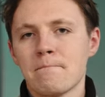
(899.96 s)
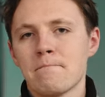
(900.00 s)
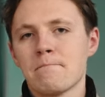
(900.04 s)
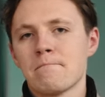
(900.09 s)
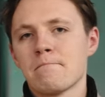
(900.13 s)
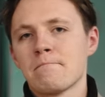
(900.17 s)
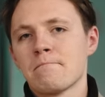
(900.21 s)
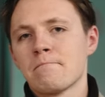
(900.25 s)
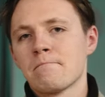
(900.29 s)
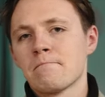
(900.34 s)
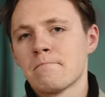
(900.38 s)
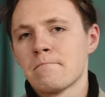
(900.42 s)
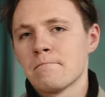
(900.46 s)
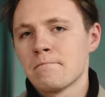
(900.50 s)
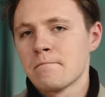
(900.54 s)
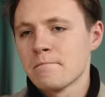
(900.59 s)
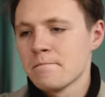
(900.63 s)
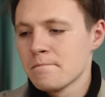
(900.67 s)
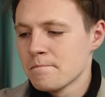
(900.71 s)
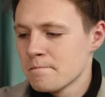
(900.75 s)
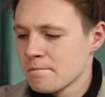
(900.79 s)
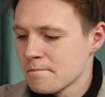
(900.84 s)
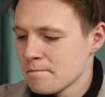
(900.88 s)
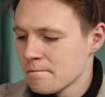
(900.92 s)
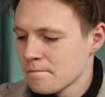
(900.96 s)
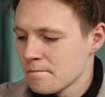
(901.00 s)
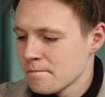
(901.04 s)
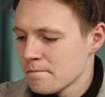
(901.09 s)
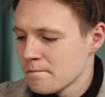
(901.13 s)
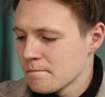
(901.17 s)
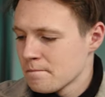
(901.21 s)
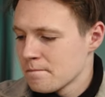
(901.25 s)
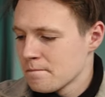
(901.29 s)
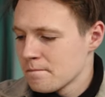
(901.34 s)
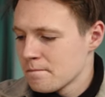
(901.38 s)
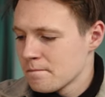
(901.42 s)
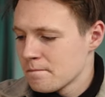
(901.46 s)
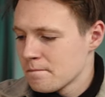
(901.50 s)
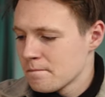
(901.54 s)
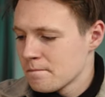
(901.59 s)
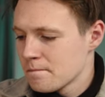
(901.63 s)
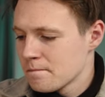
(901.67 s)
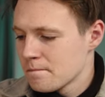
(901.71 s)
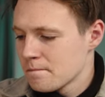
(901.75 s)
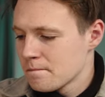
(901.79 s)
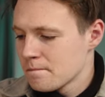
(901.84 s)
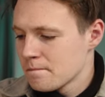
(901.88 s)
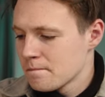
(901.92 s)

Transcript: (not speaking)